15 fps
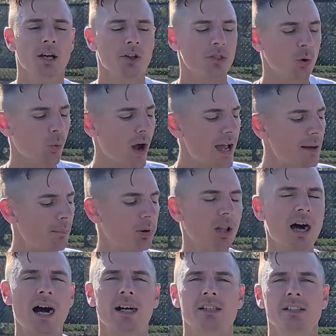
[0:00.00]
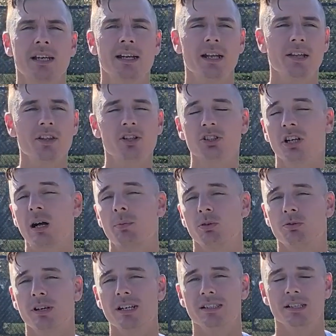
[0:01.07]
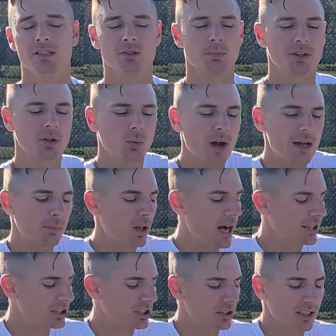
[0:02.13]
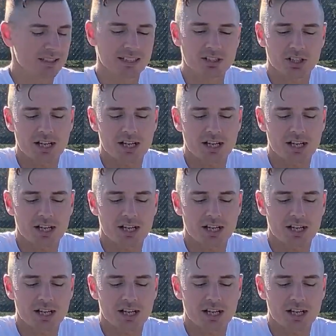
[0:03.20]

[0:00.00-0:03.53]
the way it blocks, and there's a couple of reasons, but the way it blocks is essentially